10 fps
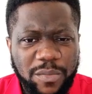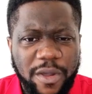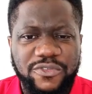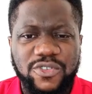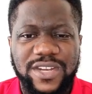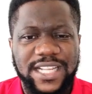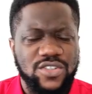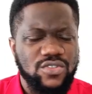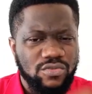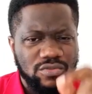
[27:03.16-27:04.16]
there are some of you
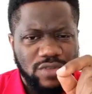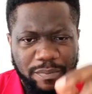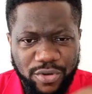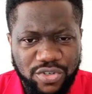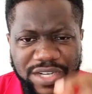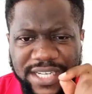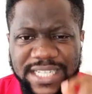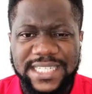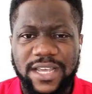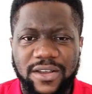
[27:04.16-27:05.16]
that you, you are
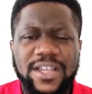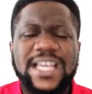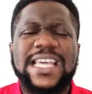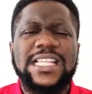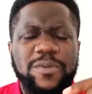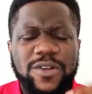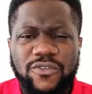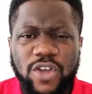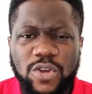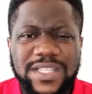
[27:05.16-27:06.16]
pursuing this girl. The
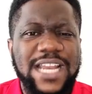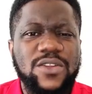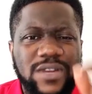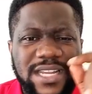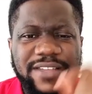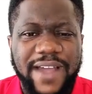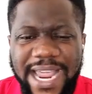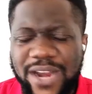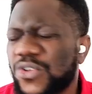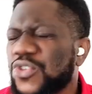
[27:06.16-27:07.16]
Spirit of God will tell you, Leave
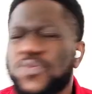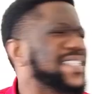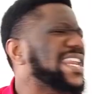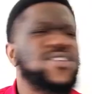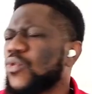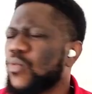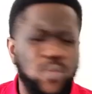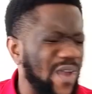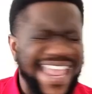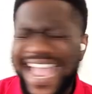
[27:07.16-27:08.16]
her alone. You will say, No
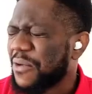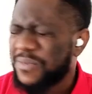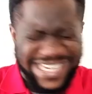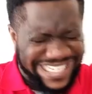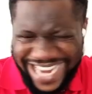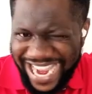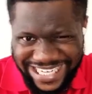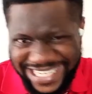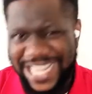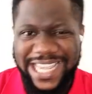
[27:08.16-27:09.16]
way, I will
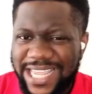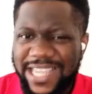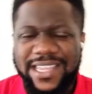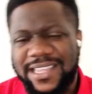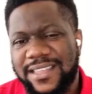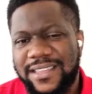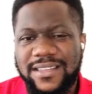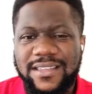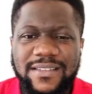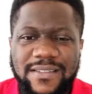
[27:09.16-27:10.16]
die there.
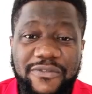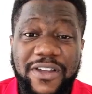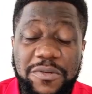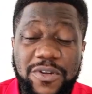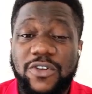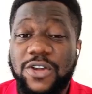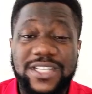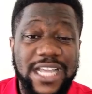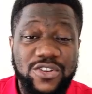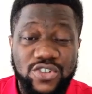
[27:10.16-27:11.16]
In fact, the Spirit of
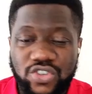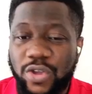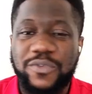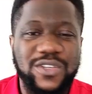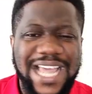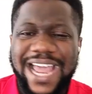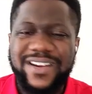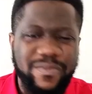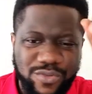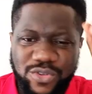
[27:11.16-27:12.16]
God will tell you, Stop. You say,
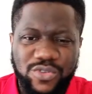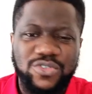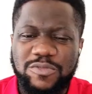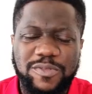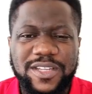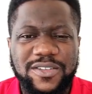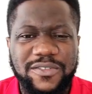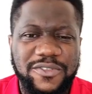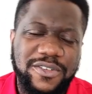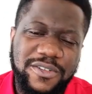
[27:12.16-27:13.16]
I rebuke you,
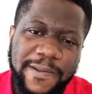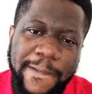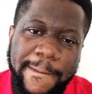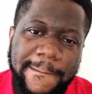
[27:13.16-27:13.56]
Spirit of God.